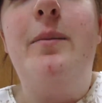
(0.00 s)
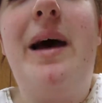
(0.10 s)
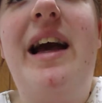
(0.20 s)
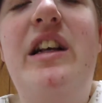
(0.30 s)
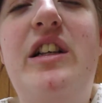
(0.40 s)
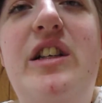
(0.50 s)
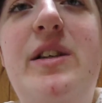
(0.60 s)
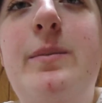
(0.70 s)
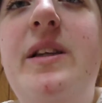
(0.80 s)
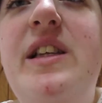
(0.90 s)
a bad
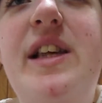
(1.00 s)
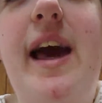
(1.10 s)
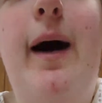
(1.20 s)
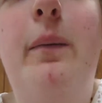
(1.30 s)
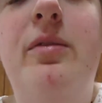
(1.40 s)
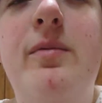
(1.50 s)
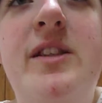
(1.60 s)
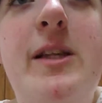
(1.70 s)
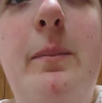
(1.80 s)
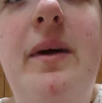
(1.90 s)
condition, please get help from
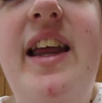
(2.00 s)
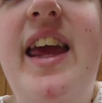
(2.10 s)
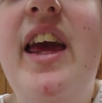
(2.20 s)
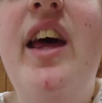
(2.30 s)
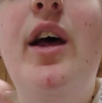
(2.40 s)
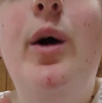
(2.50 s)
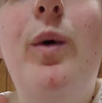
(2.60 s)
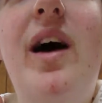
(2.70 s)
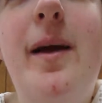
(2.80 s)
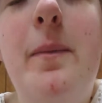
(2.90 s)
somebody,
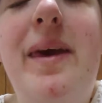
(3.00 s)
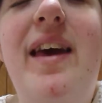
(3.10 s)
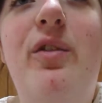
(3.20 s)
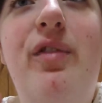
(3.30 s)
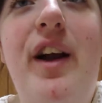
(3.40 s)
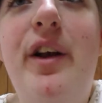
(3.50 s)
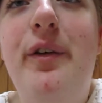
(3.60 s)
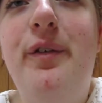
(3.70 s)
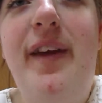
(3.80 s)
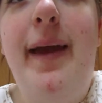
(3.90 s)
whether it be a friend or
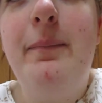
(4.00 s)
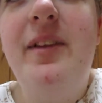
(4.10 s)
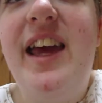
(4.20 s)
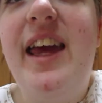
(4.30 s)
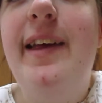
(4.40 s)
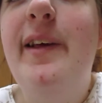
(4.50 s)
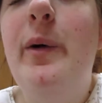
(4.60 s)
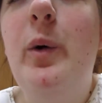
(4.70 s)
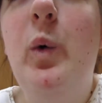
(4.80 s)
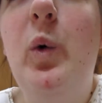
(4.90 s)
family
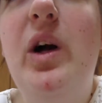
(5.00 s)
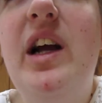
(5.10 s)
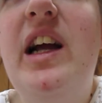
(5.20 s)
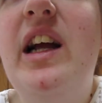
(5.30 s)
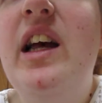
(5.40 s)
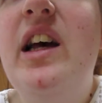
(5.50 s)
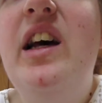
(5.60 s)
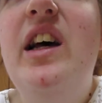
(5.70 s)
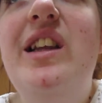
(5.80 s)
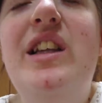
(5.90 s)
or
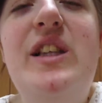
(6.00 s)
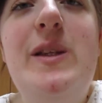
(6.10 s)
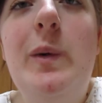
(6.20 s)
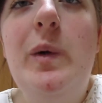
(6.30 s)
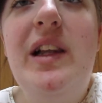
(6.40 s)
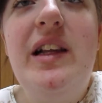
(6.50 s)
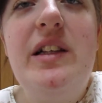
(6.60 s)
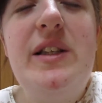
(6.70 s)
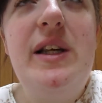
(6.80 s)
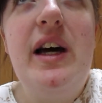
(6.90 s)
the su
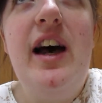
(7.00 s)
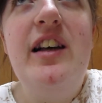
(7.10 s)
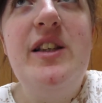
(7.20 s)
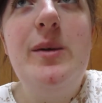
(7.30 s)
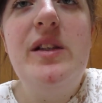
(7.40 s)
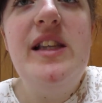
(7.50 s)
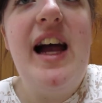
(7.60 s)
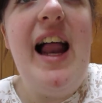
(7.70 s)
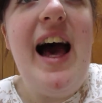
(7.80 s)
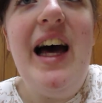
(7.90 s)
uh,
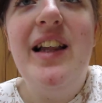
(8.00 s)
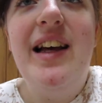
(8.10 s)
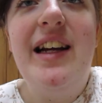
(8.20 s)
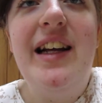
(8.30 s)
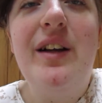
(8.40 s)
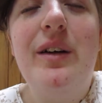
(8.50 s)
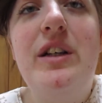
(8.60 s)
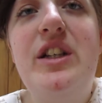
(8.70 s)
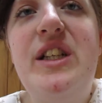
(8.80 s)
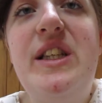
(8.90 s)
suicide hotline or
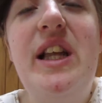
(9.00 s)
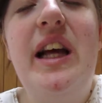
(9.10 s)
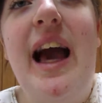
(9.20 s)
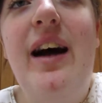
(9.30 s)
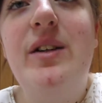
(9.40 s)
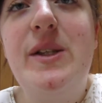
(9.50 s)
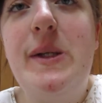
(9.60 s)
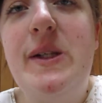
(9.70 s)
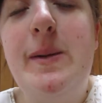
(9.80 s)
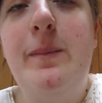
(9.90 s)
just a
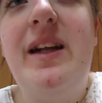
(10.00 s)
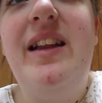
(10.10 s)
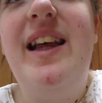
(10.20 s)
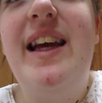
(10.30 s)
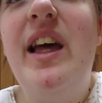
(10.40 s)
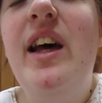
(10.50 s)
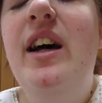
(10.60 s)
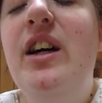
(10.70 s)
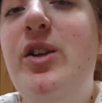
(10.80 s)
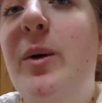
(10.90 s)
counselor or somebody. Like,
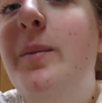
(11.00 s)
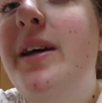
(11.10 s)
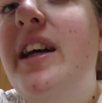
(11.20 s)
don't make